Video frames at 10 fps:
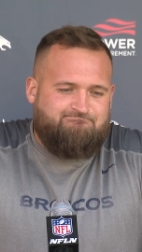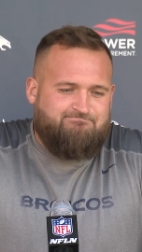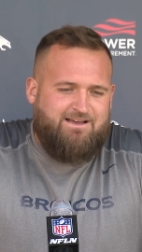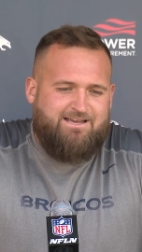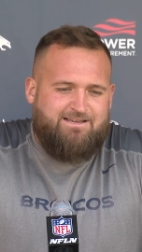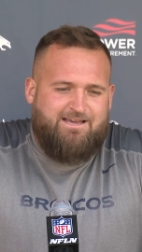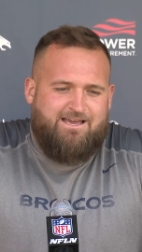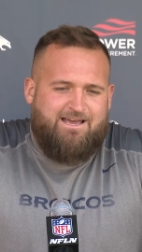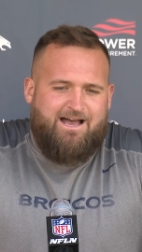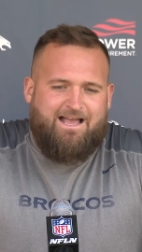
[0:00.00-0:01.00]
what happened there?
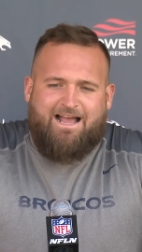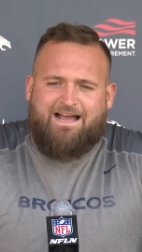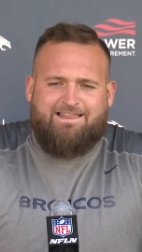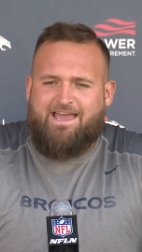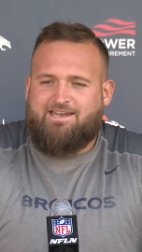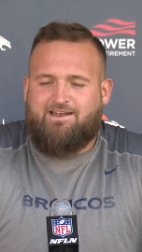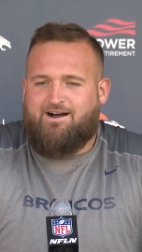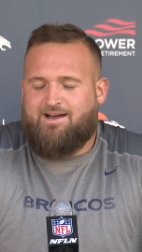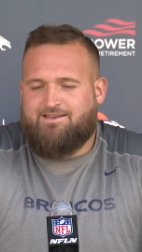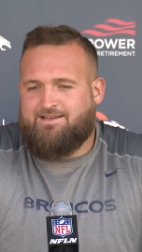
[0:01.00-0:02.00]
I, I, got landed
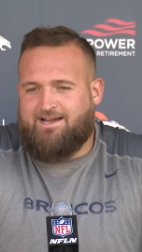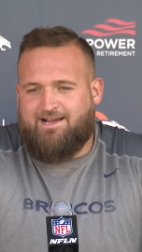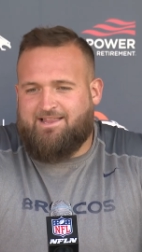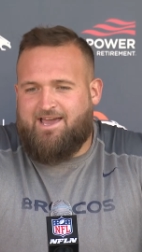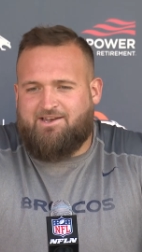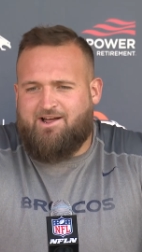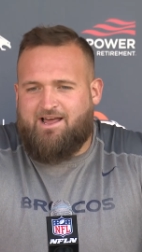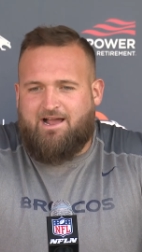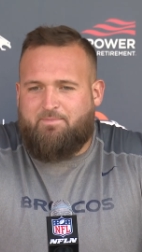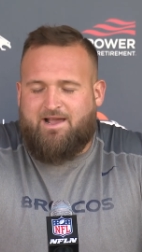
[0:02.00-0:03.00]
on. I got landed on.
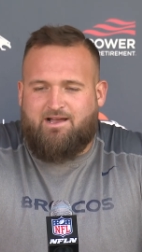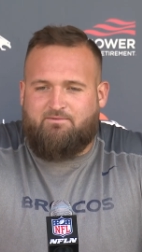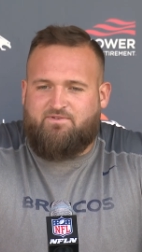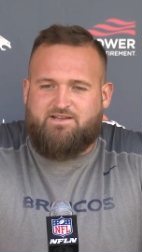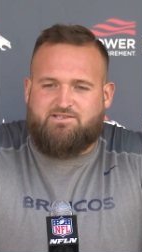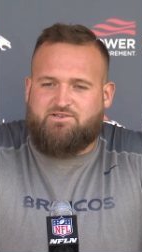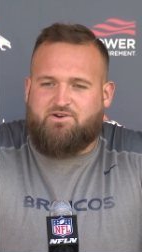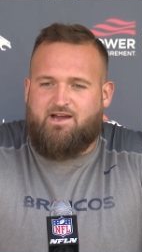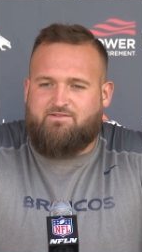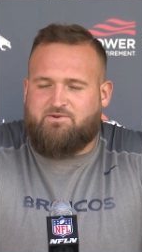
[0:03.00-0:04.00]
I got back up, finished the
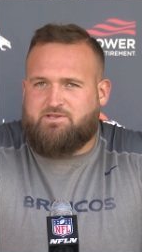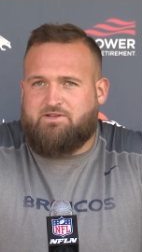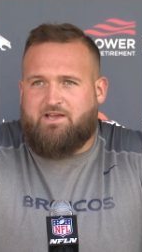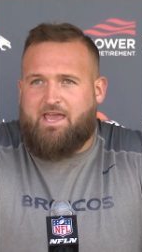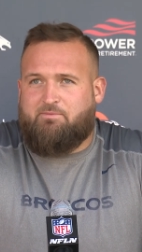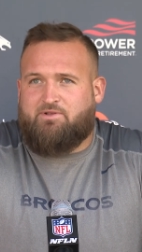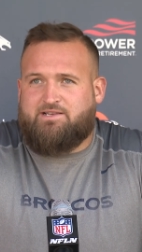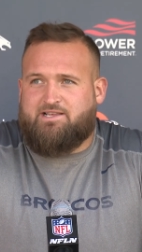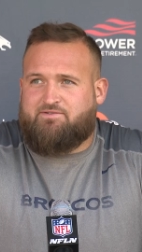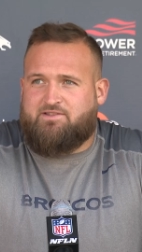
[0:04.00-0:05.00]
drive. There was still like eight
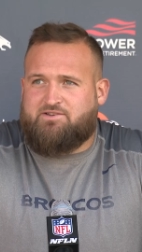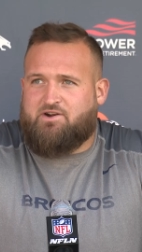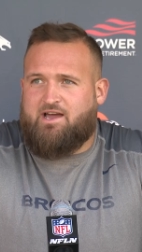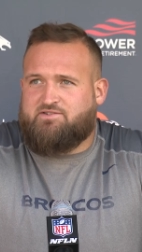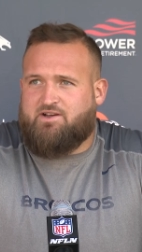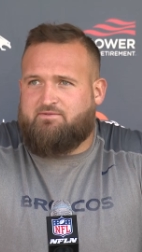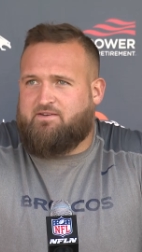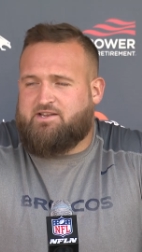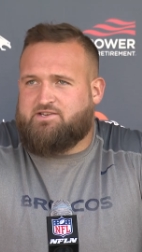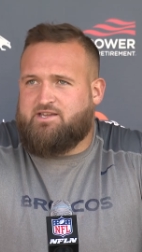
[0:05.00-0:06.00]
plays left in the drive, so I
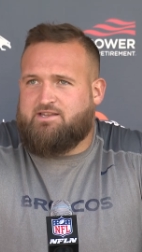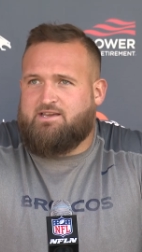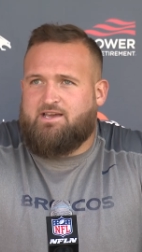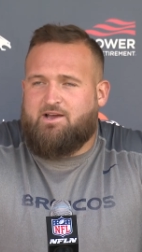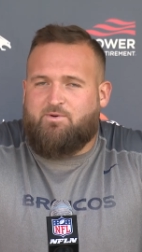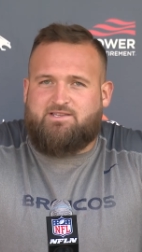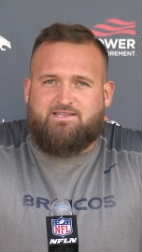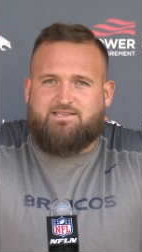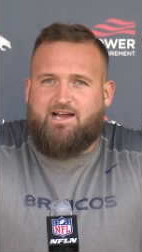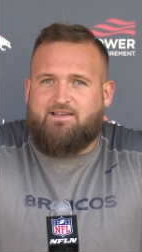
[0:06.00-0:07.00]
finished it. Went to
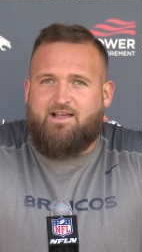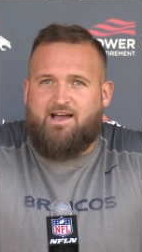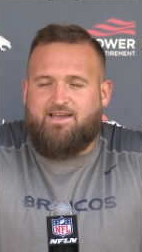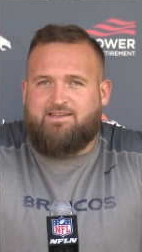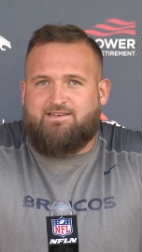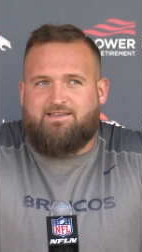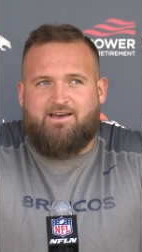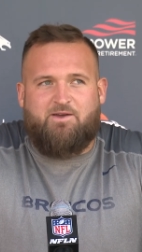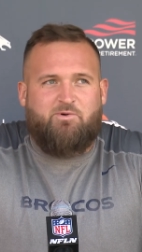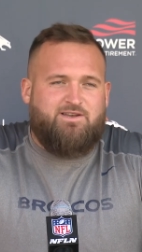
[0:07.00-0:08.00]
the sideline, and
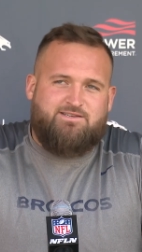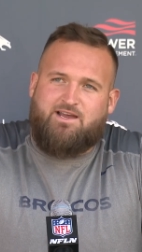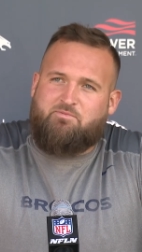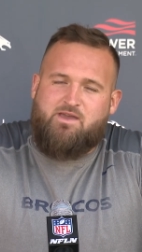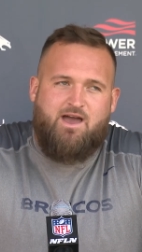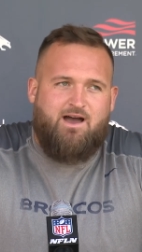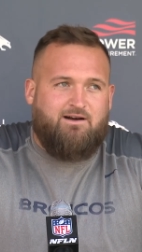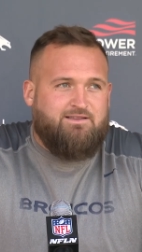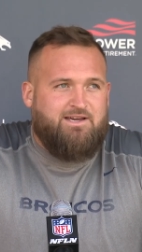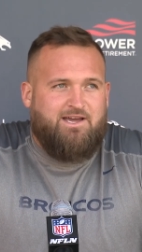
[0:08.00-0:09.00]
uh, they wanted to check me
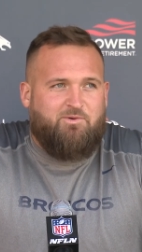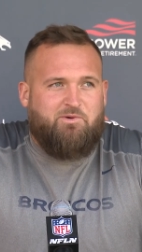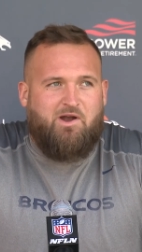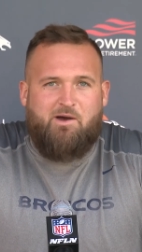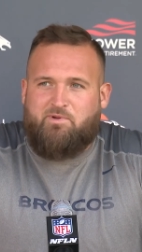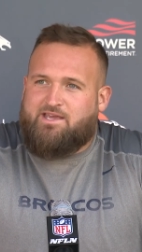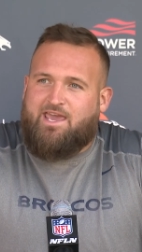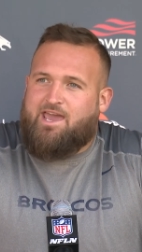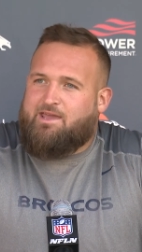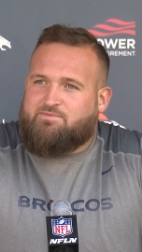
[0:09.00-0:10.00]
out. We were up in the
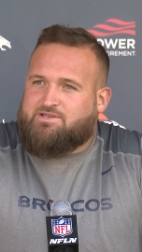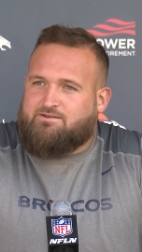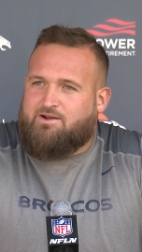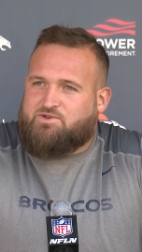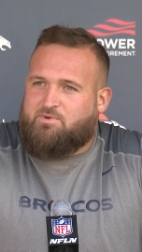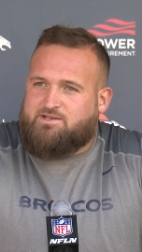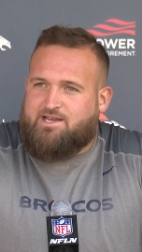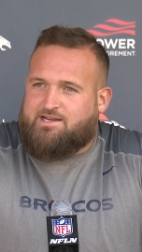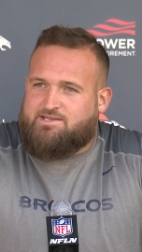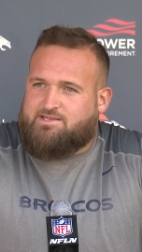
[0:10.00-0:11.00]
game, so Coach
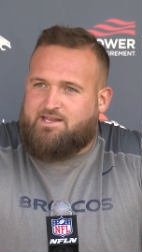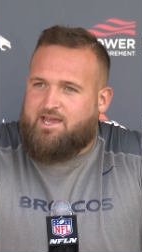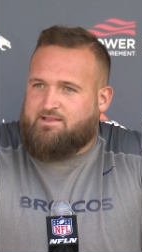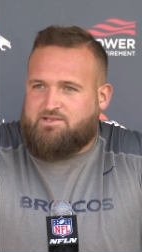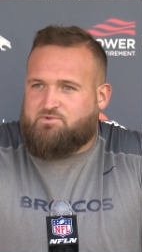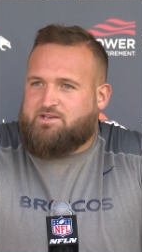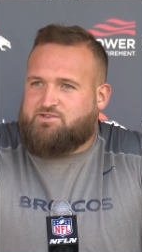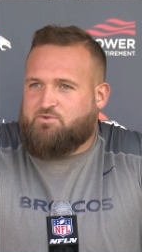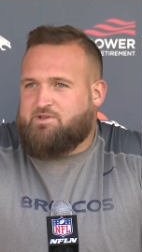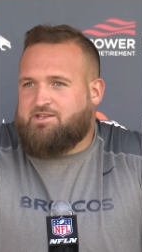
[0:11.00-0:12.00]
Munchak just said, "Hey, let's
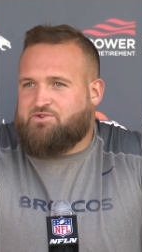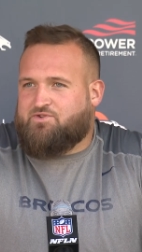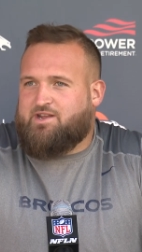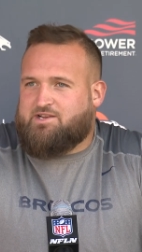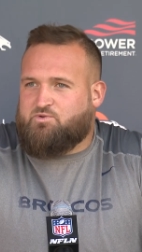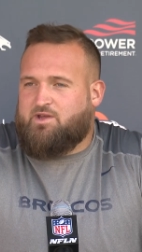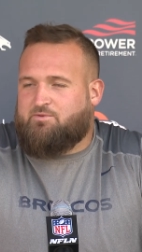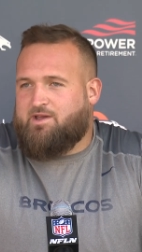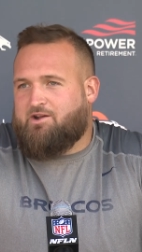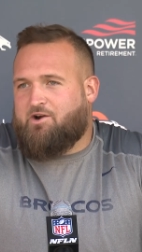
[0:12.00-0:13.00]
rest you. We need you for next
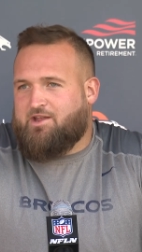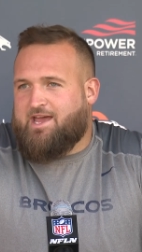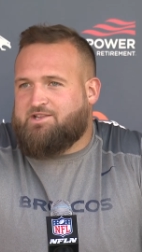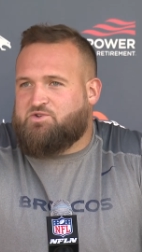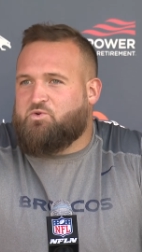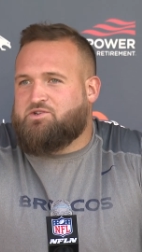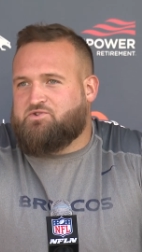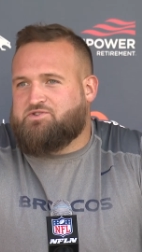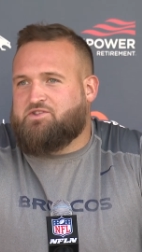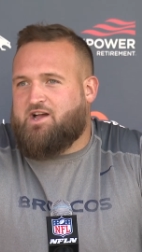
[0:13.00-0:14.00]
week." We had already had two
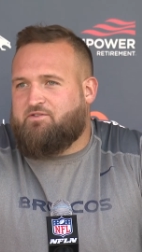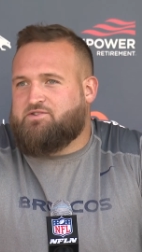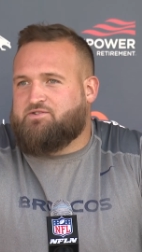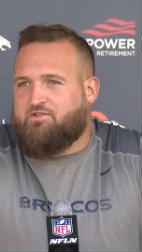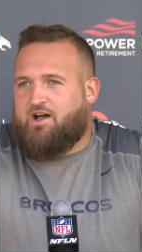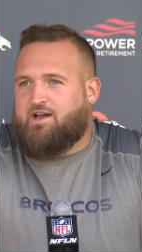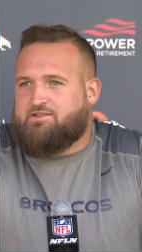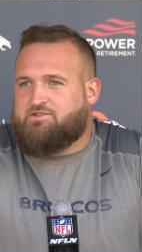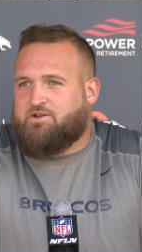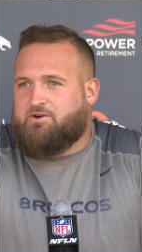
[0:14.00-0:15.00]
injuries on the offensive
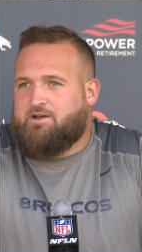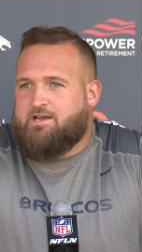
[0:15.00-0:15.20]
line, so